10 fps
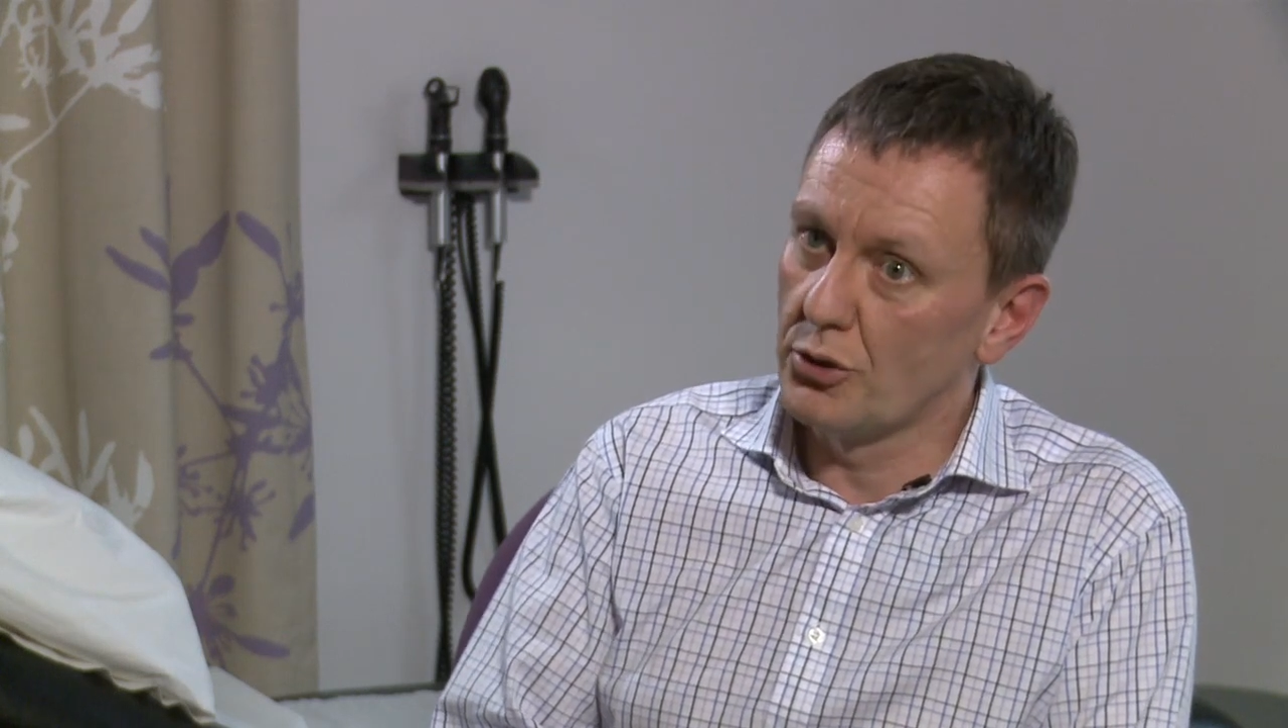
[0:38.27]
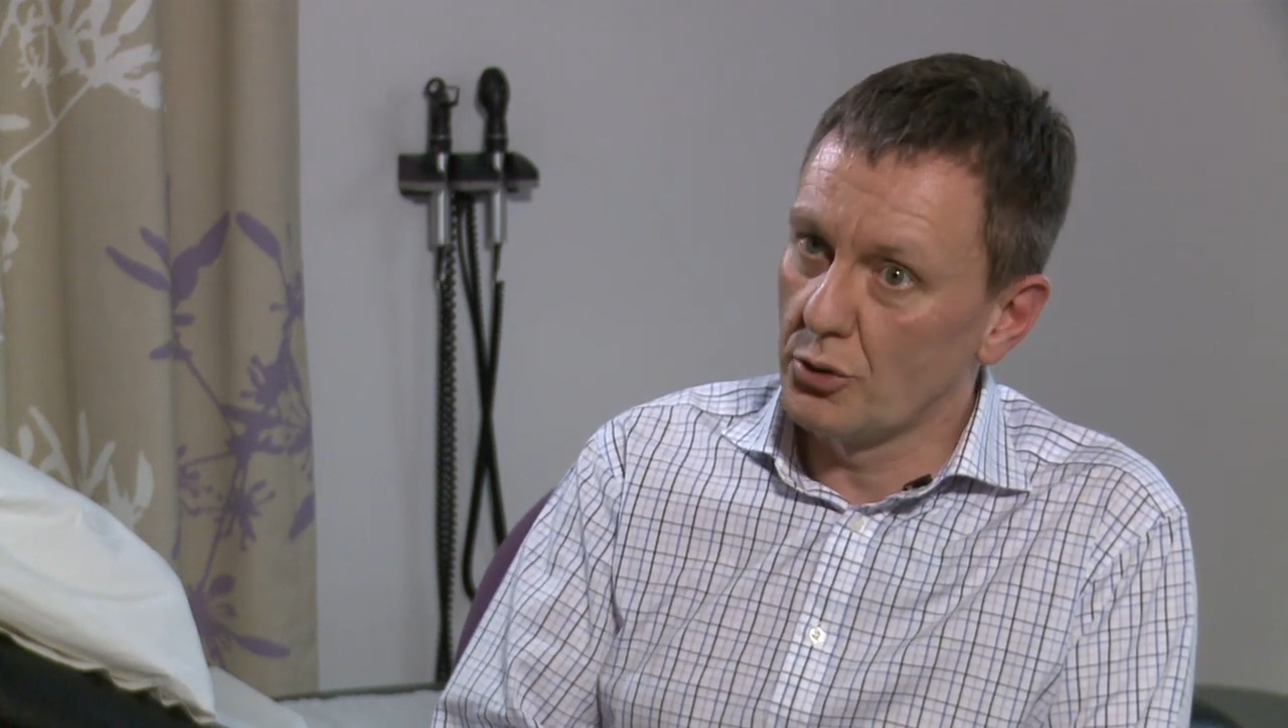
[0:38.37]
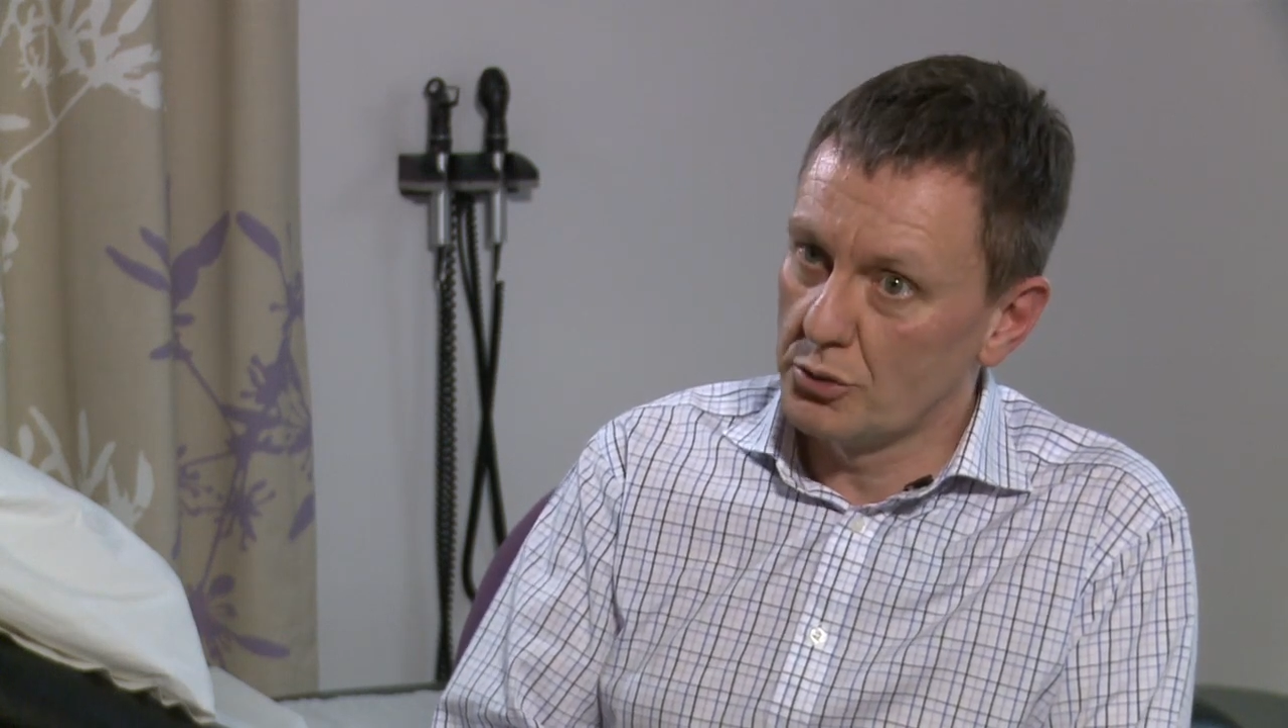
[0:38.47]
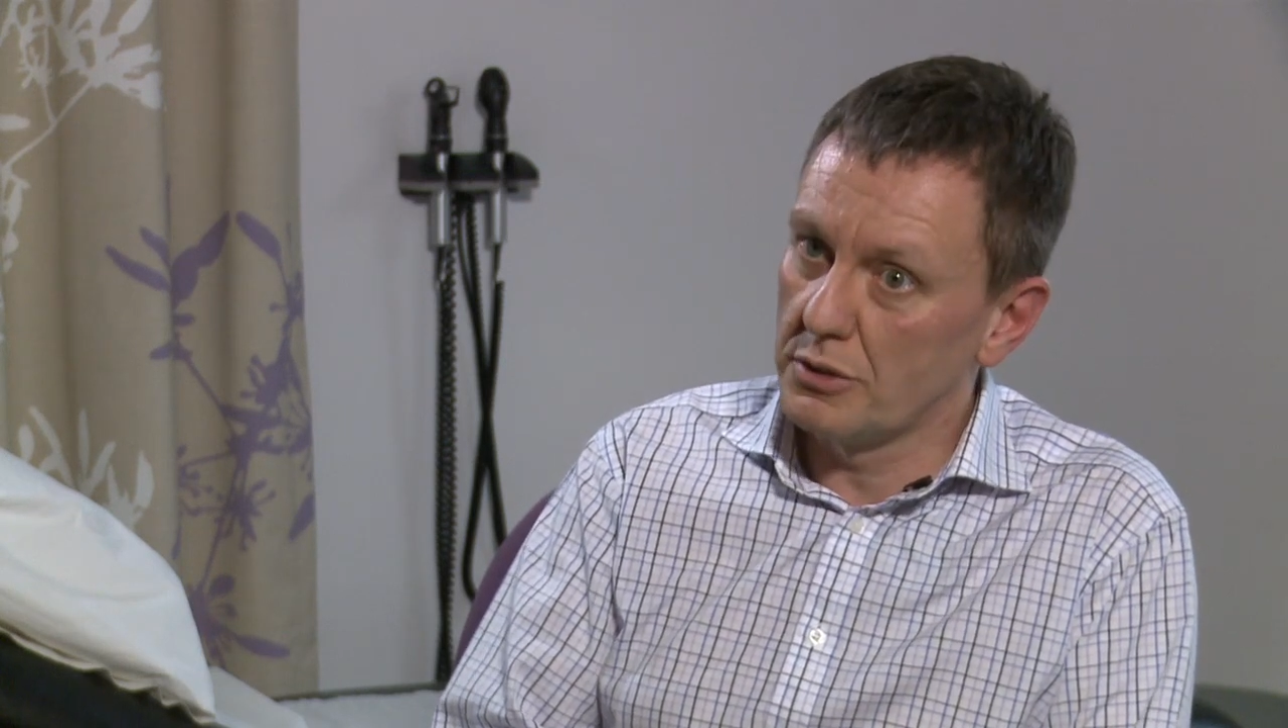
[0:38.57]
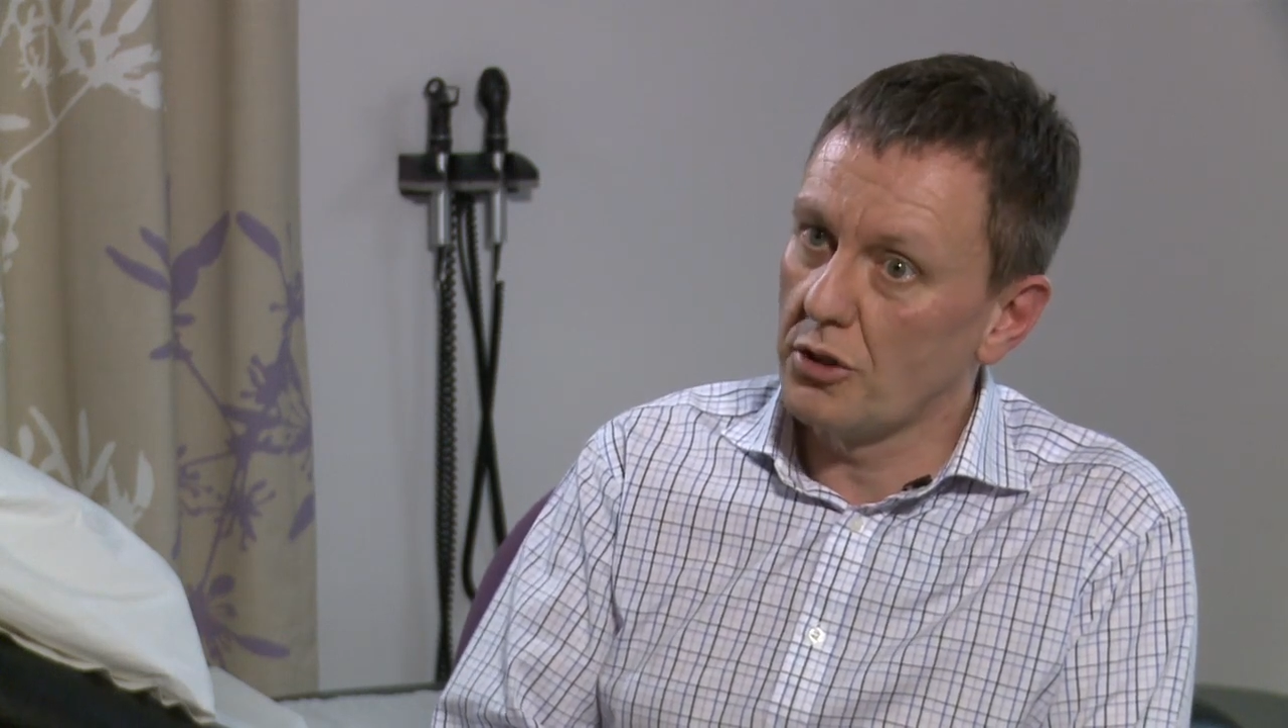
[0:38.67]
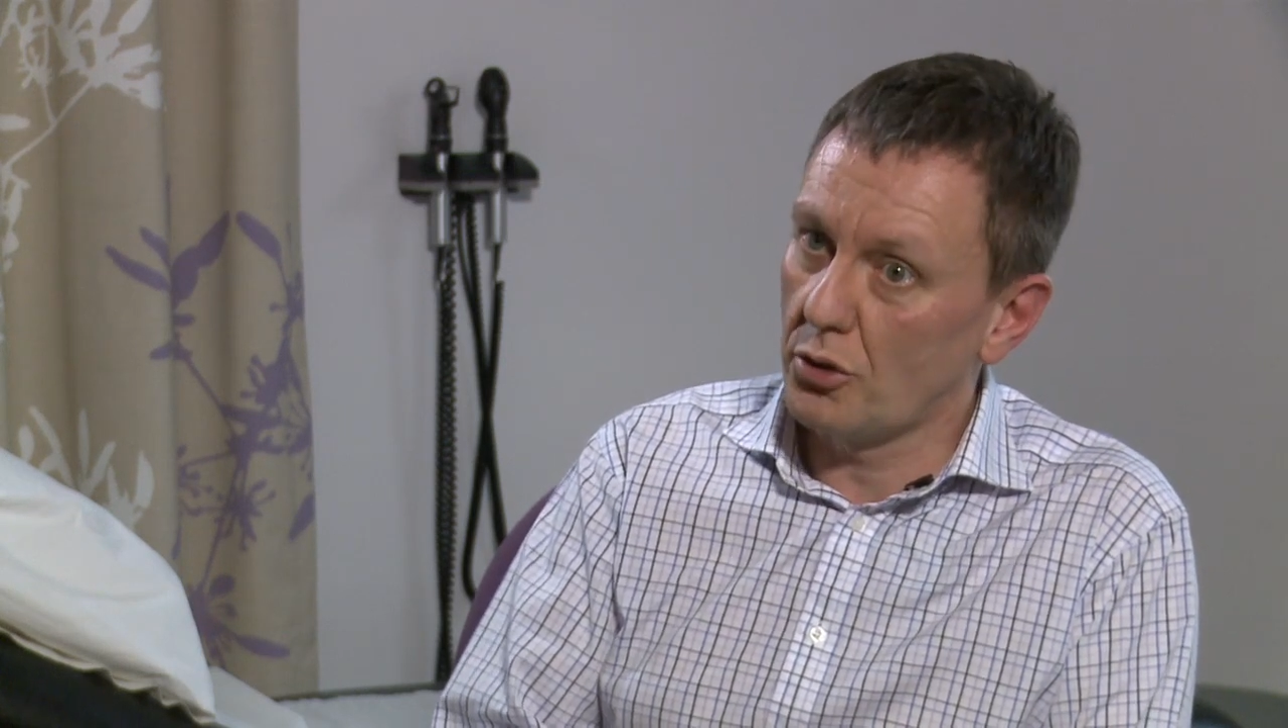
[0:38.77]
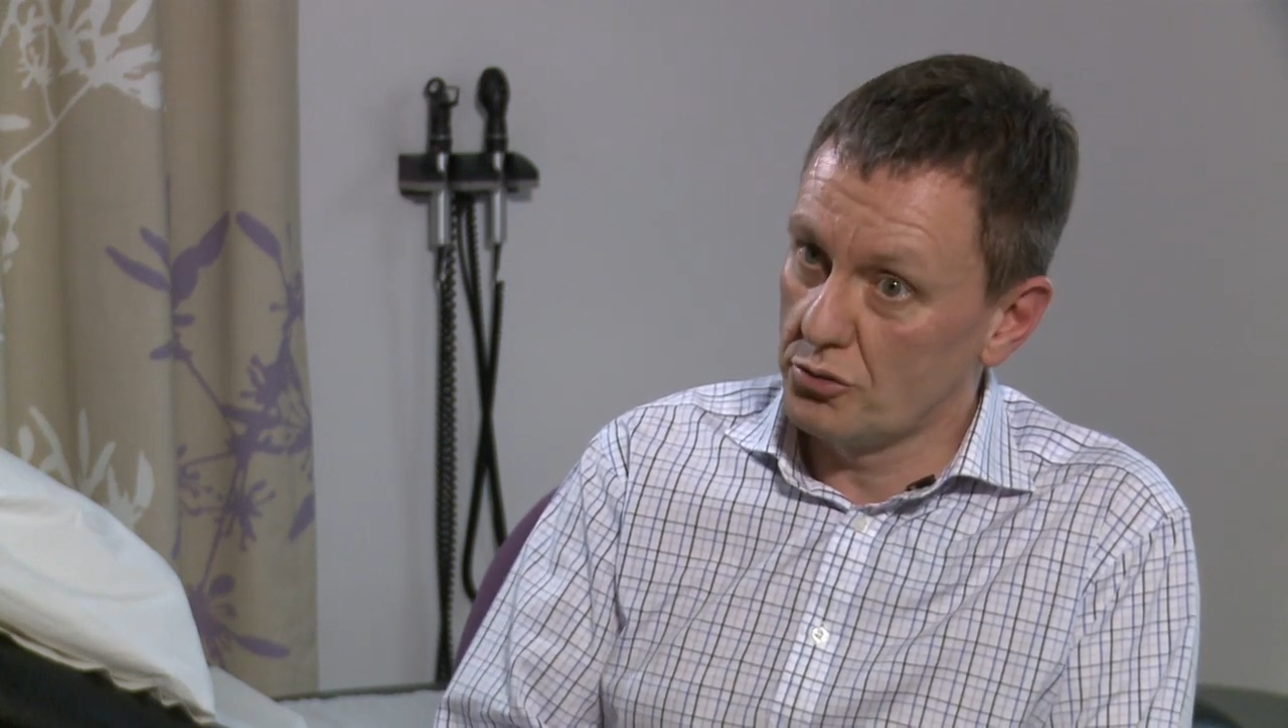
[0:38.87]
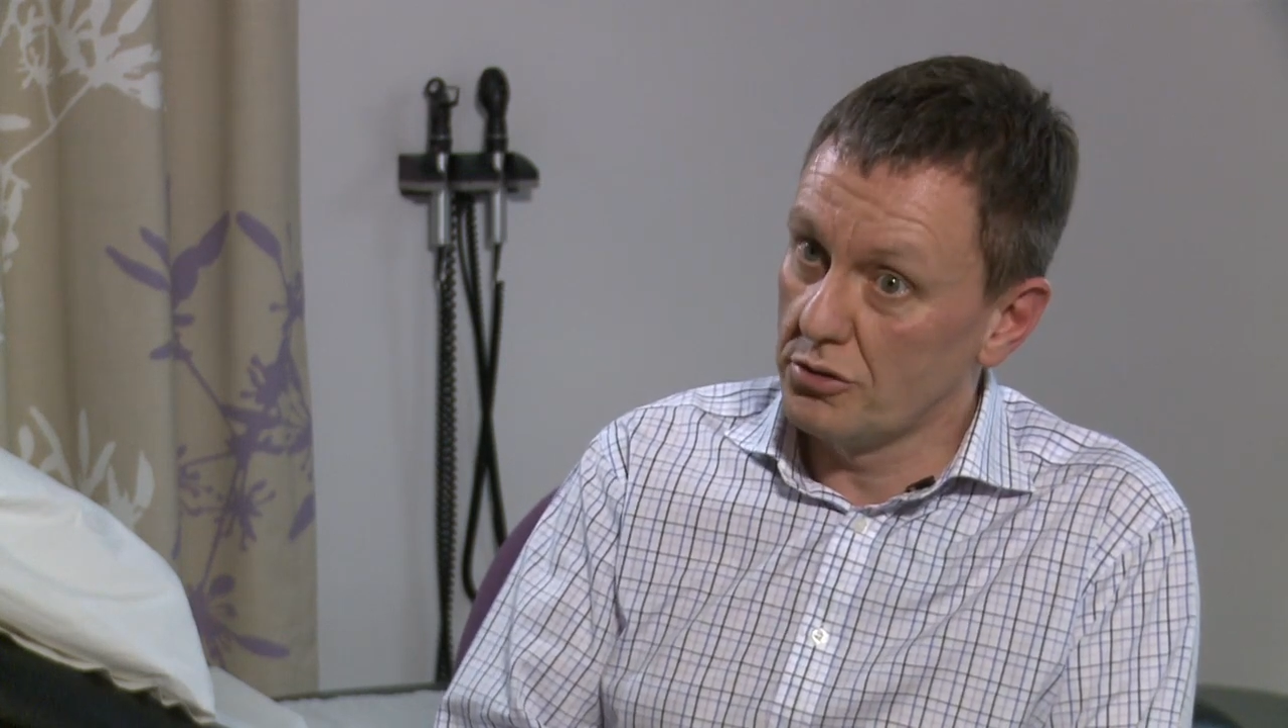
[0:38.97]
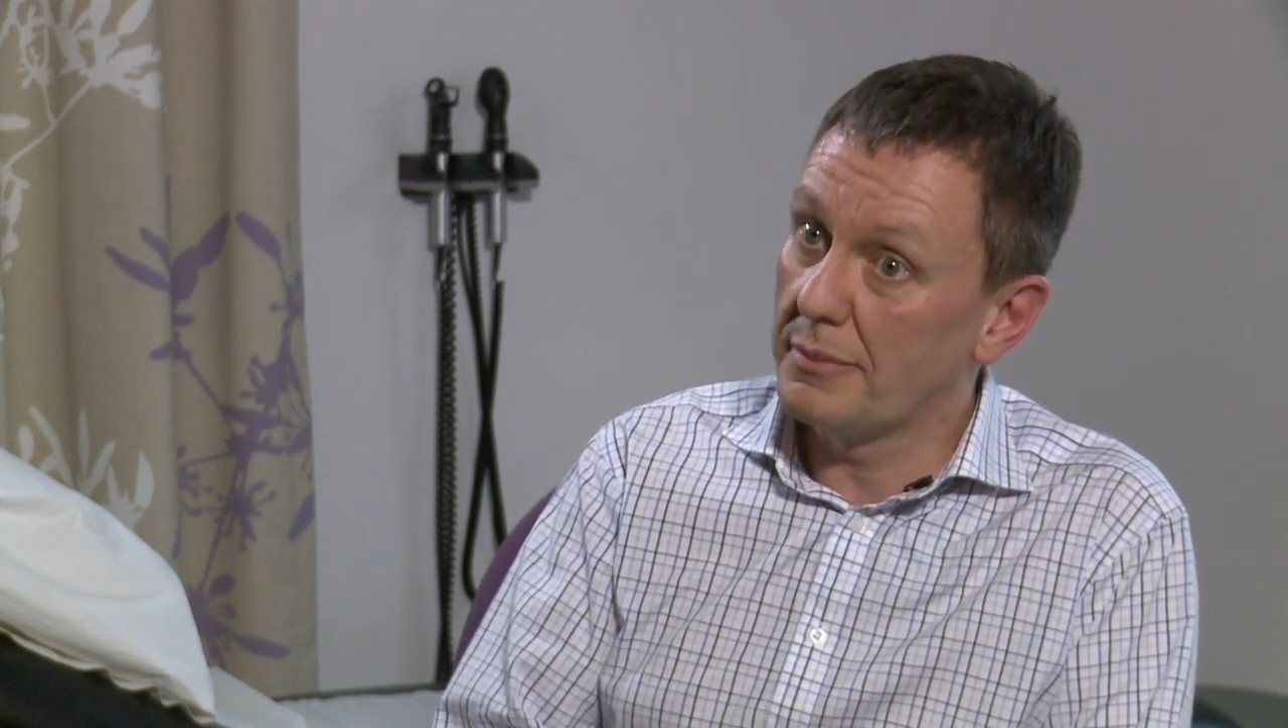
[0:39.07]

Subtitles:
talk to a doctor